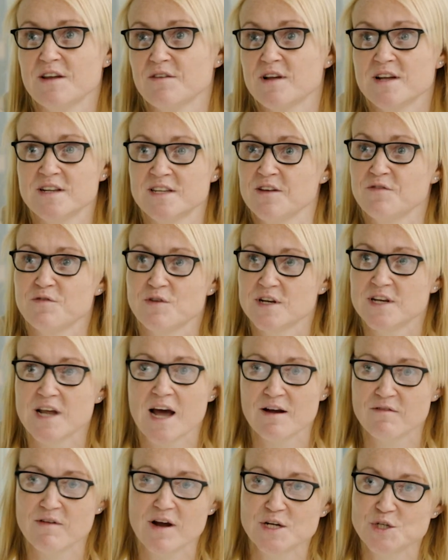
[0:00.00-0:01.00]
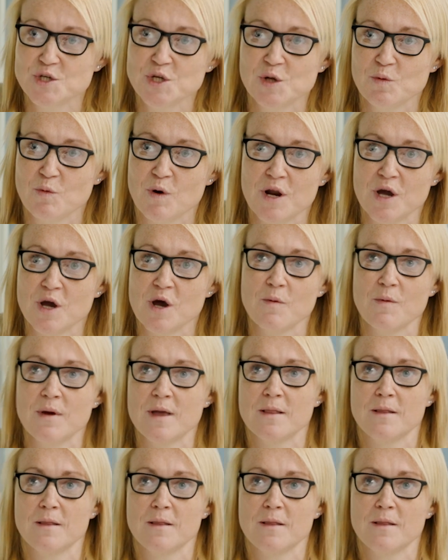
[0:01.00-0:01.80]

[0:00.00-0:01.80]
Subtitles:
a different direction you want to go in.